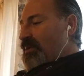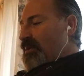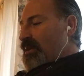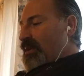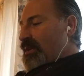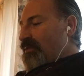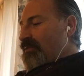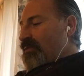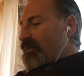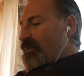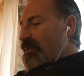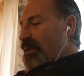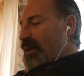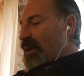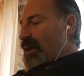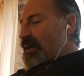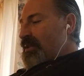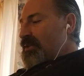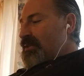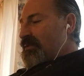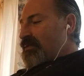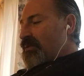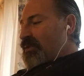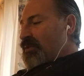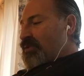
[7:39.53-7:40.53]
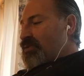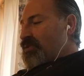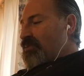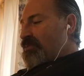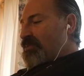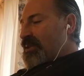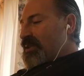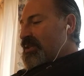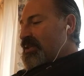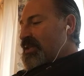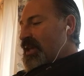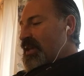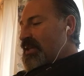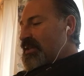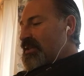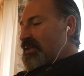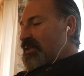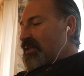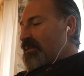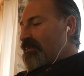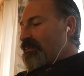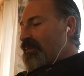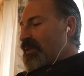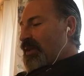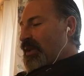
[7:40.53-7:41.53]
one from the hands of those who possessed
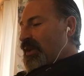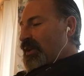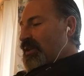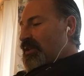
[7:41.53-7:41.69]
them